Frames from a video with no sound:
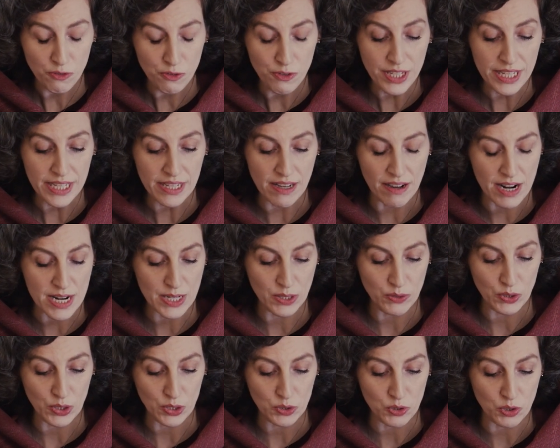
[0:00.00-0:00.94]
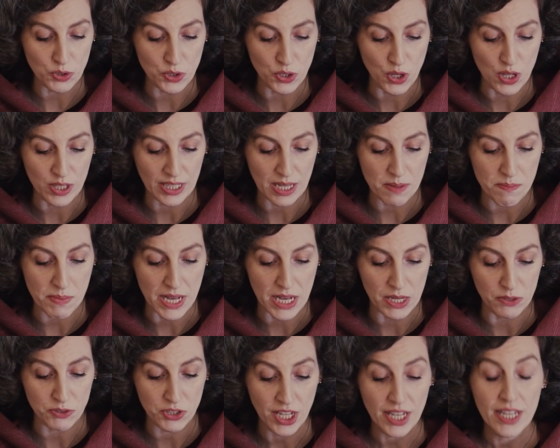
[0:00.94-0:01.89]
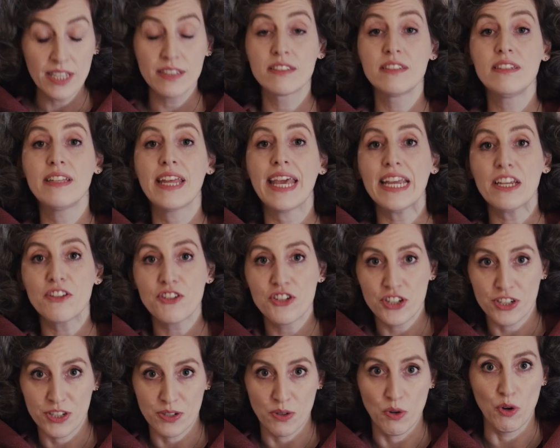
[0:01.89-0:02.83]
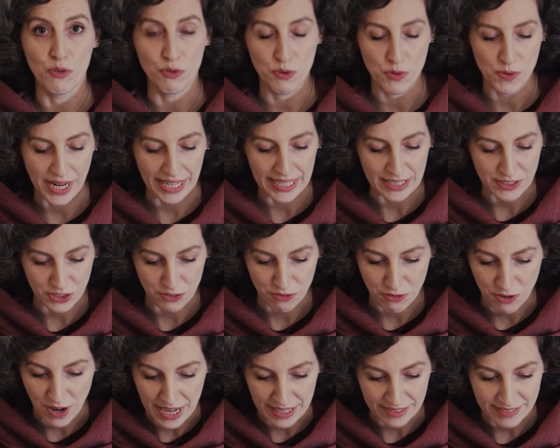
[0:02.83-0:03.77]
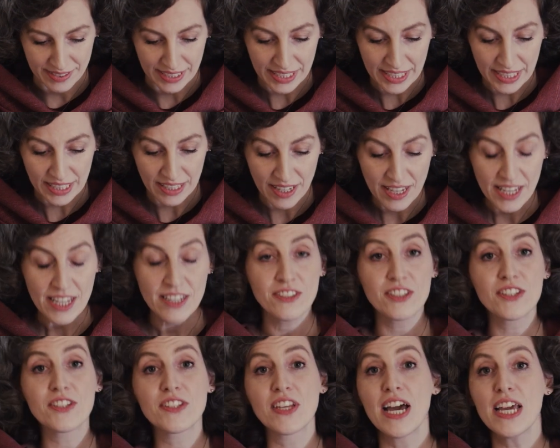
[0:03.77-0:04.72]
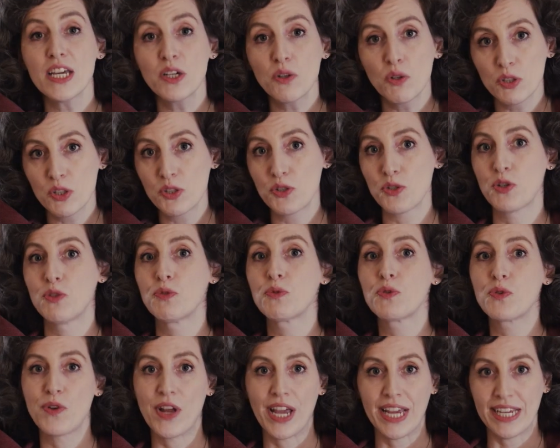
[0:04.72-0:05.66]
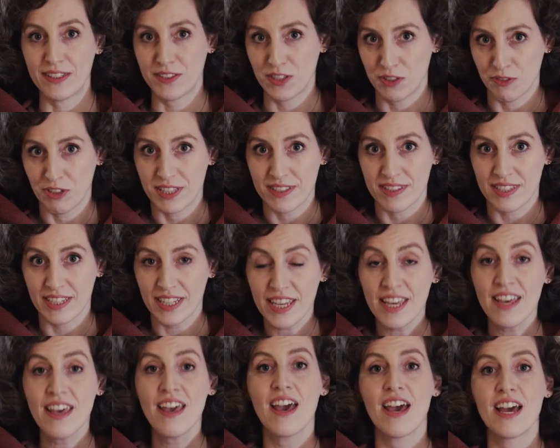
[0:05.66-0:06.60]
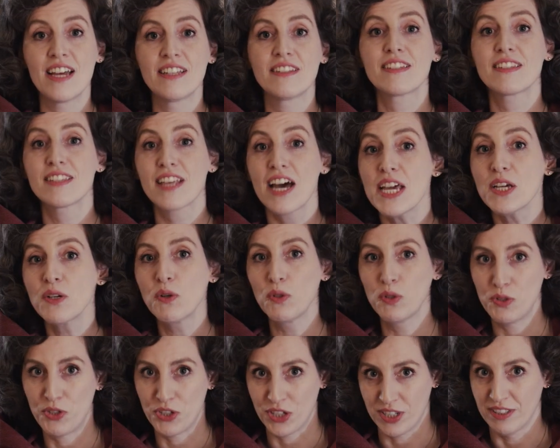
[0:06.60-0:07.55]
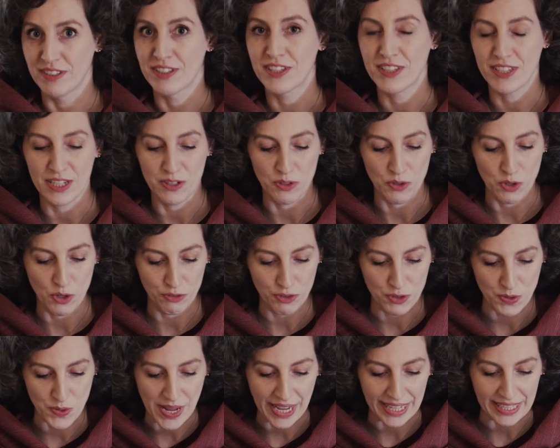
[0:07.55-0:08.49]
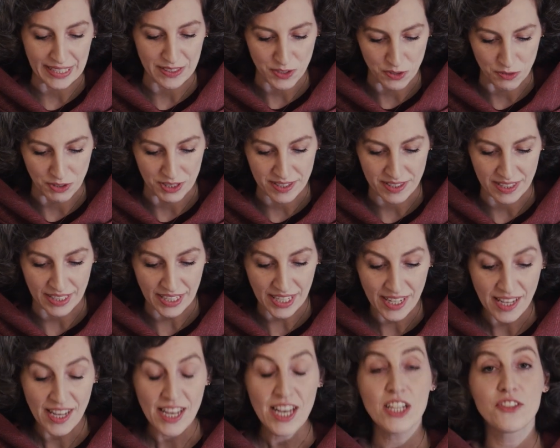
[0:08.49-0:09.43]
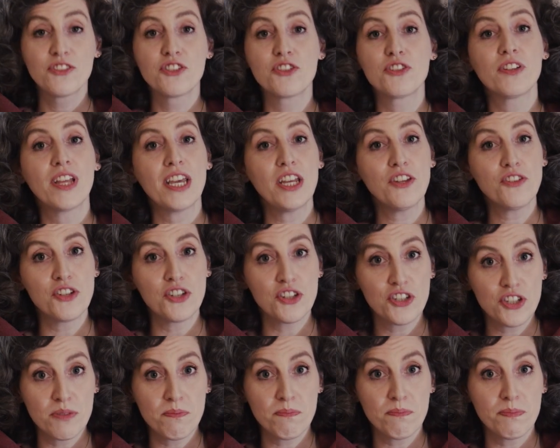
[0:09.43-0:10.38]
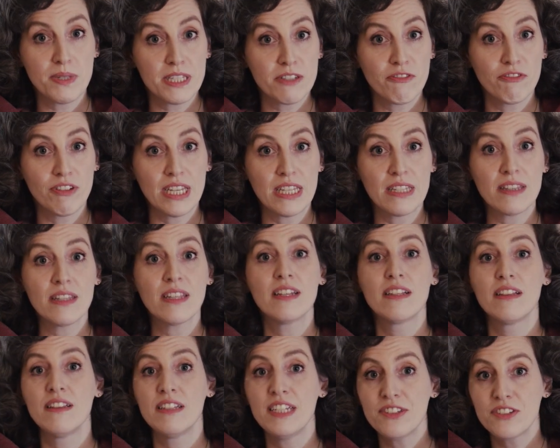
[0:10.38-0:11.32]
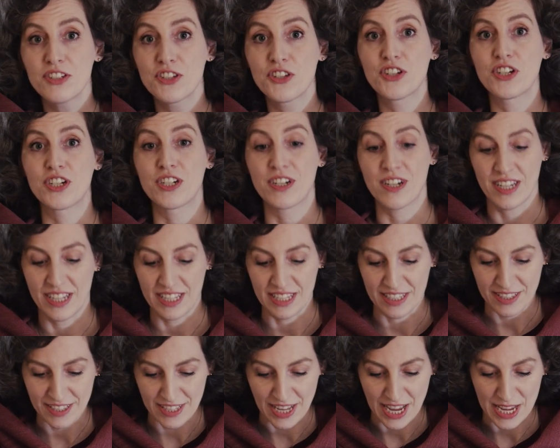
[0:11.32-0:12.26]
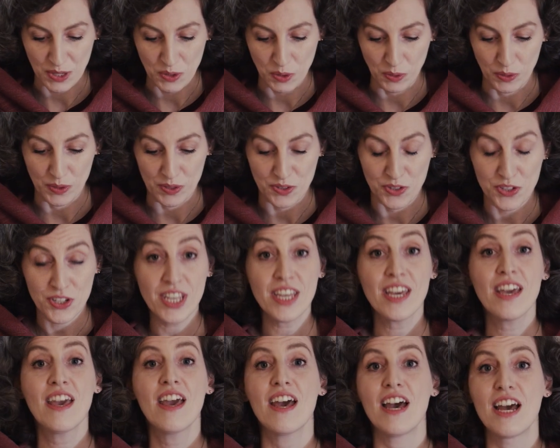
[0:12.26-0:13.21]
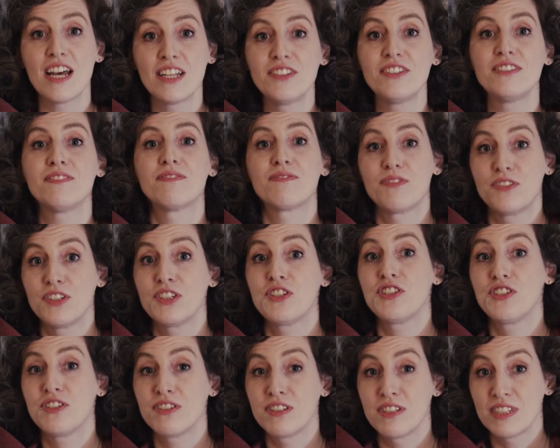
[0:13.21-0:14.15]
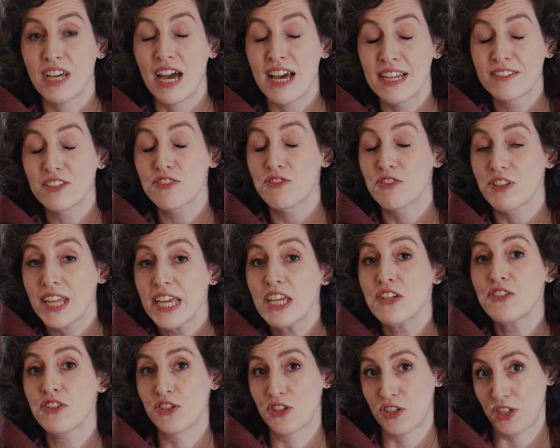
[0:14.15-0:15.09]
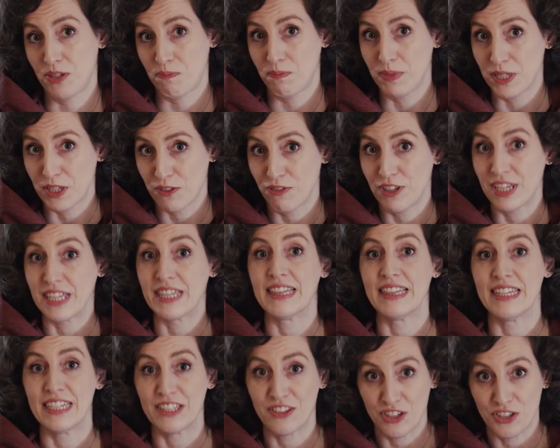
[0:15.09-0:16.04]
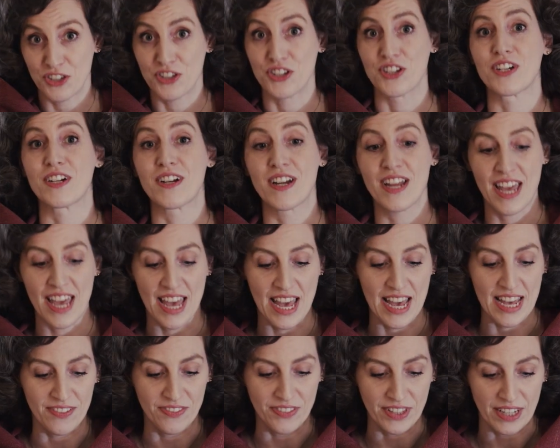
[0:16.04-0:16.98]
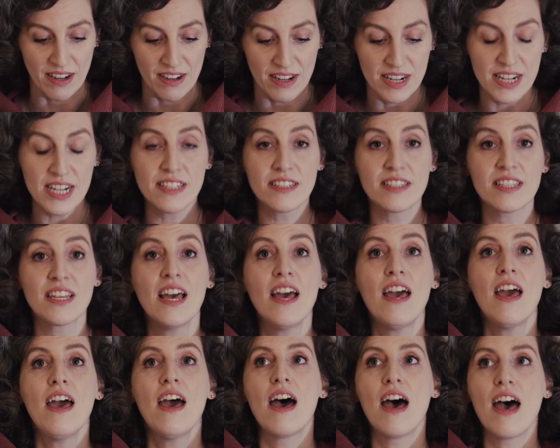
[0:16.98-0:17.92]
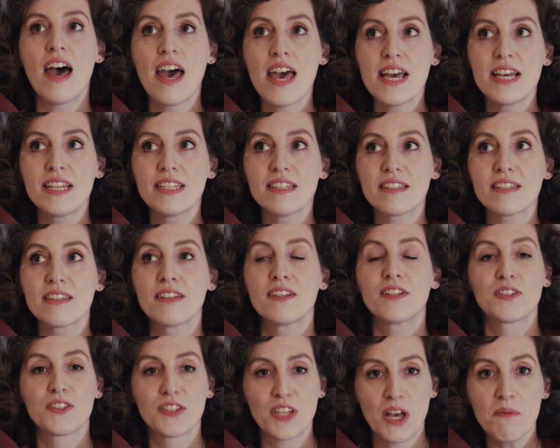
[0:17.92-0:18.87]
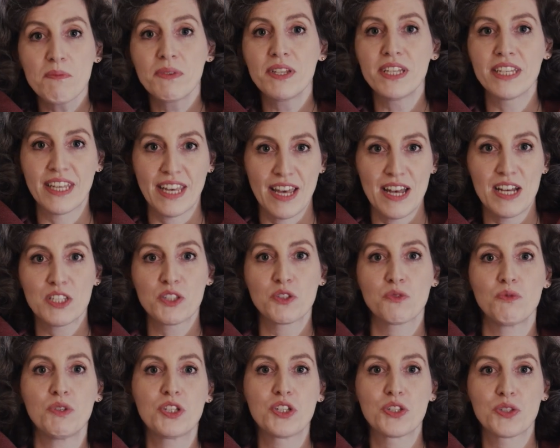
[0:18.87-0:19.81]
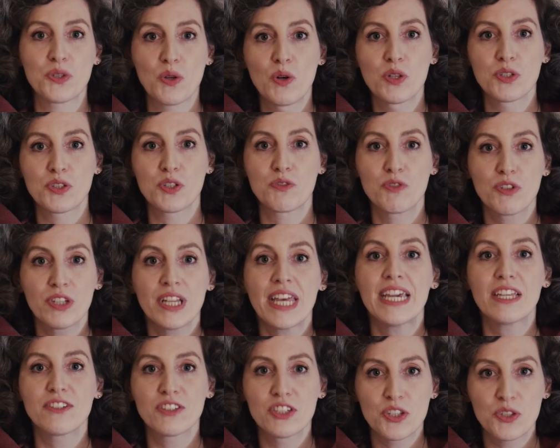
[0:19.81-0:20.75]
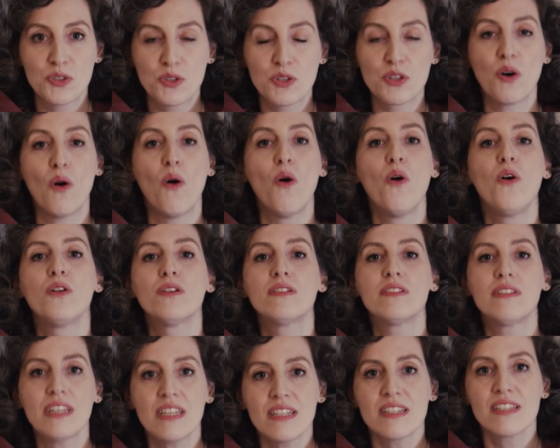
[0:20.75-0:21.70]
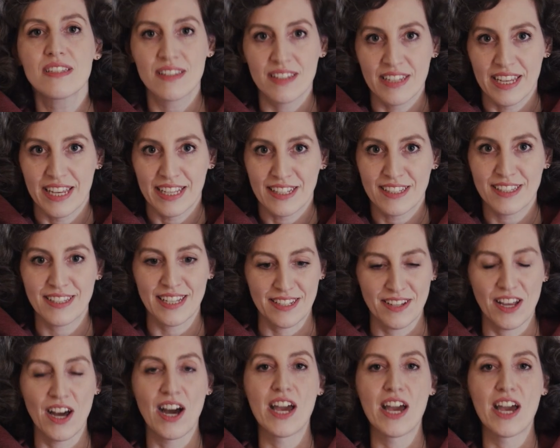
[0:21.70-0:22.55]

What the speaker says: We are going to talk about the nature of creative writing, the psychology of creativity, and the psychological study of creativity, the relationship between literature and psychology, and the relationship between literature and the arts, and something else which is also related to all these things that